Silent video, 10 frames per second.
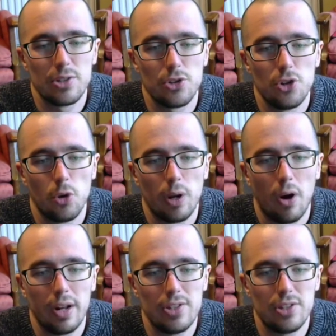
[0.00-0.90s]
there's no real
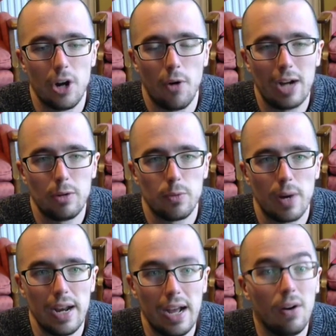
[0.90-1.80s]
audience to interact with
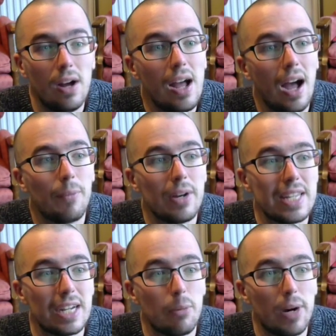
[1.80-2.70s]
right now, I'm going to
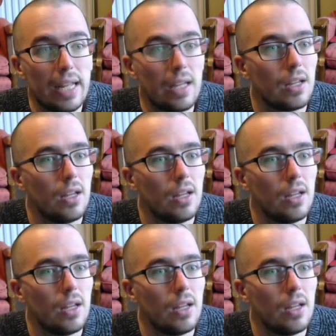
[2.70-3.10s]
take a break.